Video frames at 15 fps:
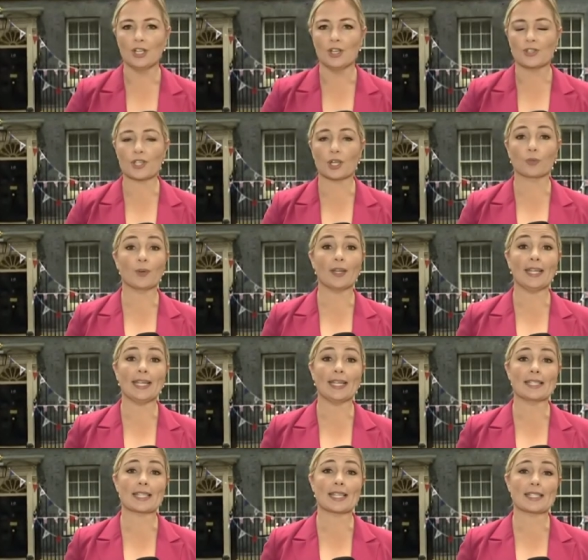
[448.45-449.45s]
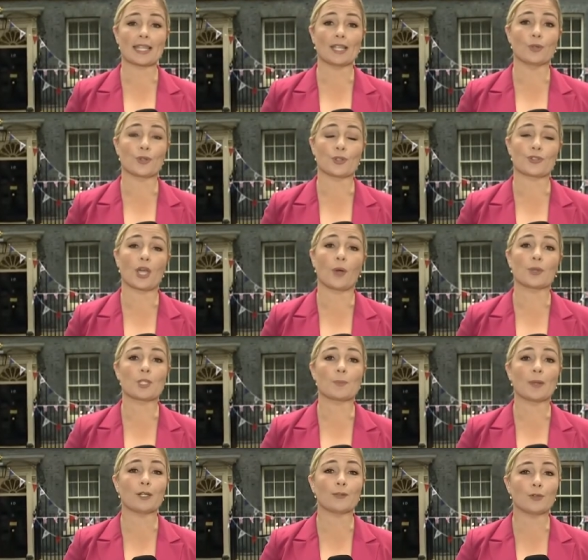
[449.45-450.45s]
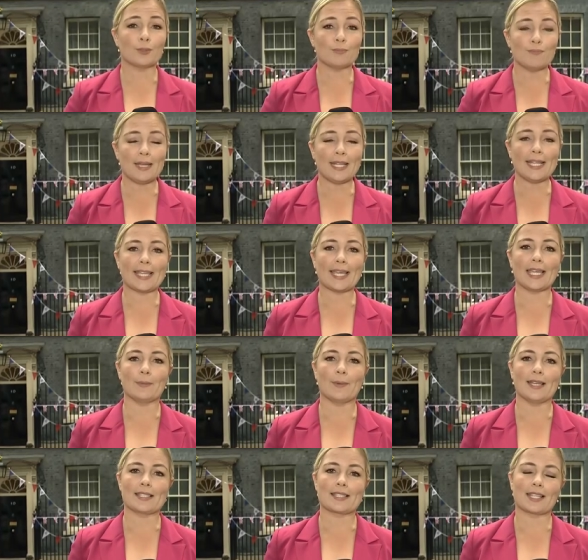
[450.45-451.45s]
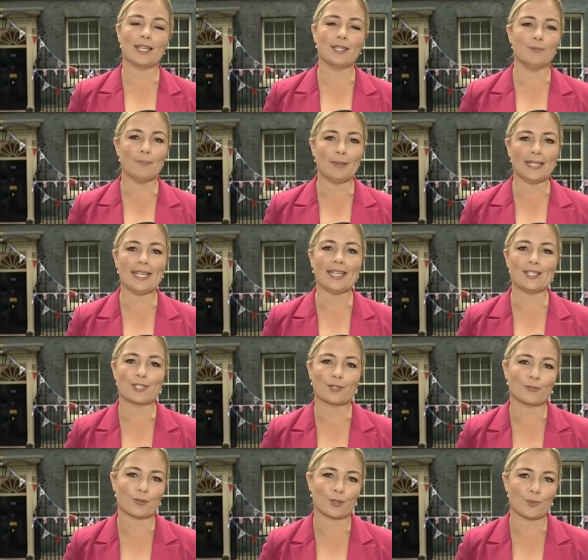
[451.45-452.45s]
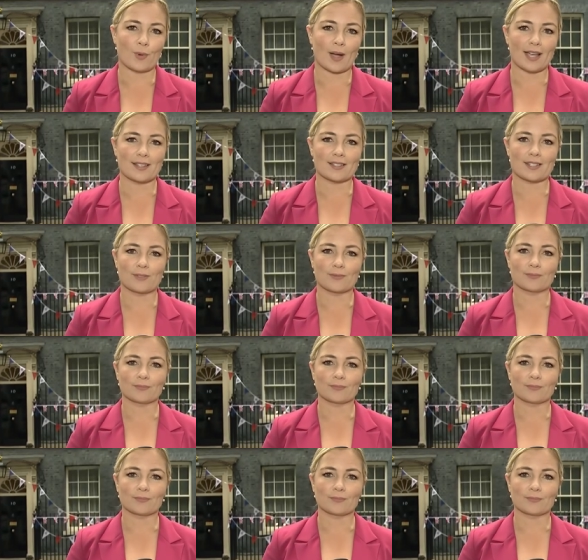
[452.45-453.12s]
So it really is a deal that's going to benefit many Kiwis in many different ways.